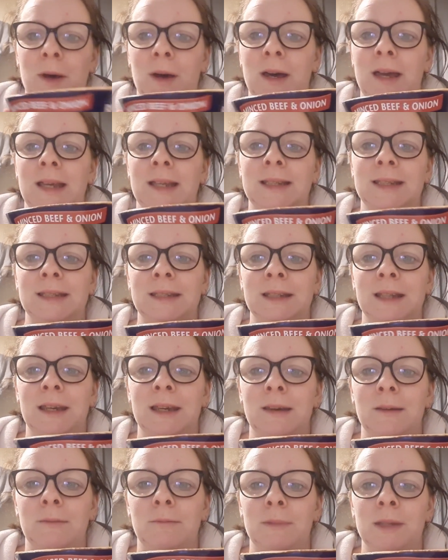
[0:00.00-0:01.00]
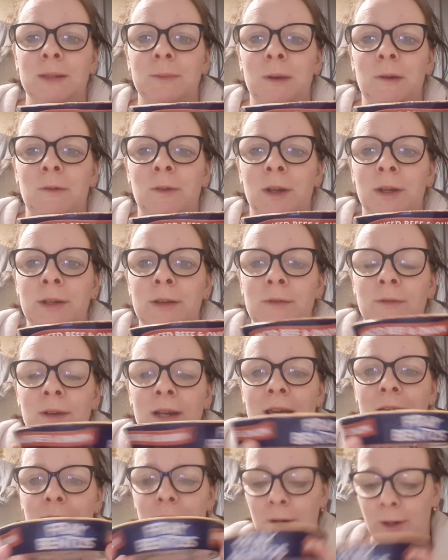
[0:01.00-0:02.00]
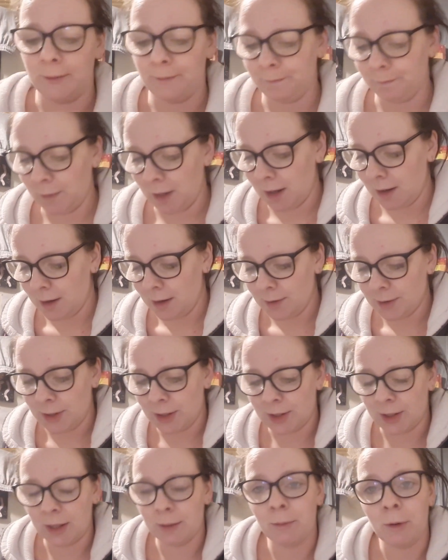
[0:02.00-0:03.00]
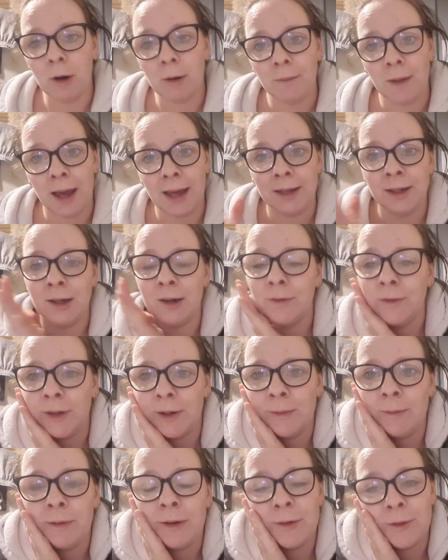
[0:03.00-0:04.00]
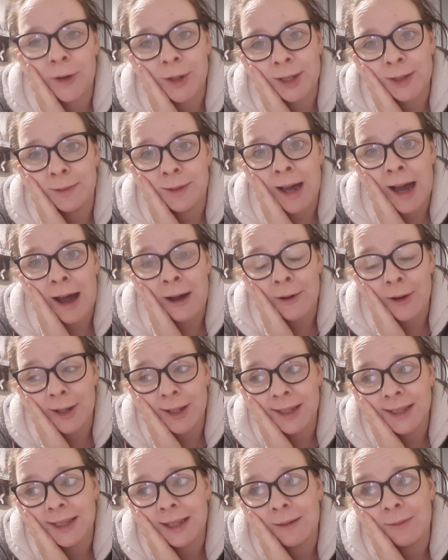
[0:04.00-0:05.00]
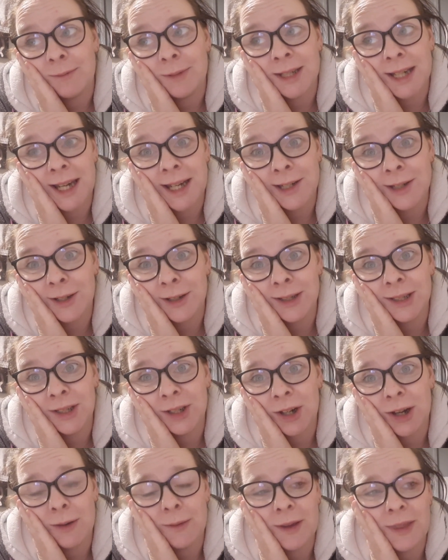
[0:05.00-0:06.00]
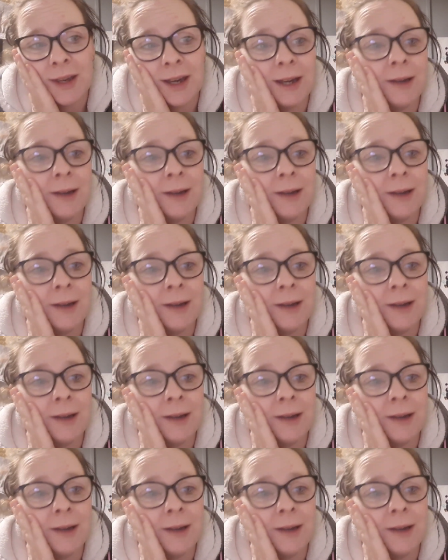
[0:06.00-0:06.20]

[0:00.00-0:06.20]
pies, minced beef and onion flavour. Just going to pop that in the oven. We've got some carrots, potatoes to go with